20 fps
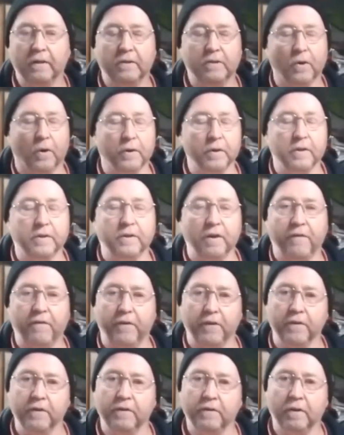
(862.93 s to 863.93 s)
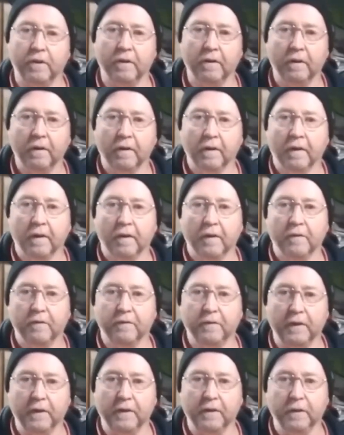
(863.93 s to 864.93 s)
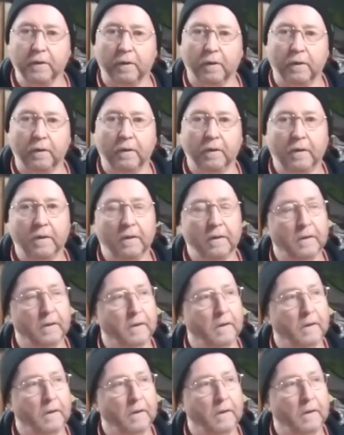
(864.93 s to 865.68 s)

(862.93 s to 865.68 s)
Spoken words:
sort of different video.